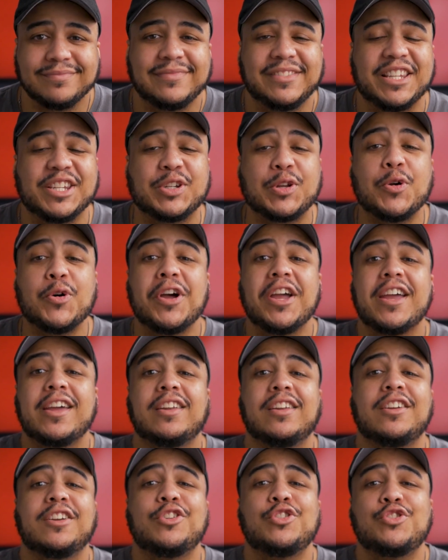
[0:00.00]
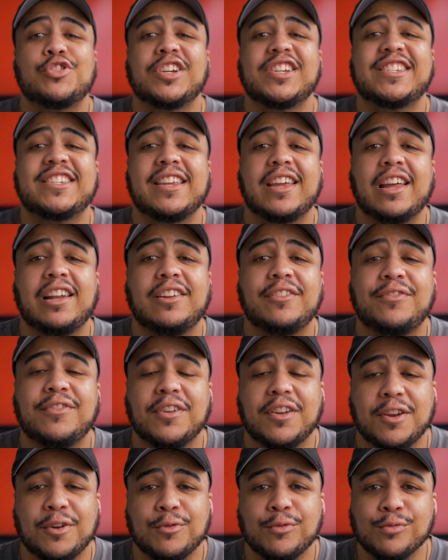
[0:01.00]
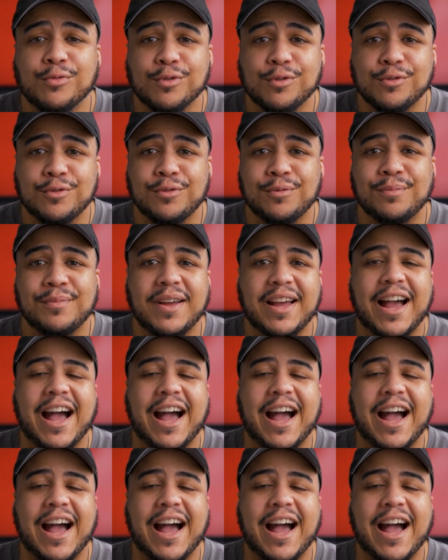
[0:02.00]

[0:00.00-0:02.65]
let's go ahead and address the elephant in the room.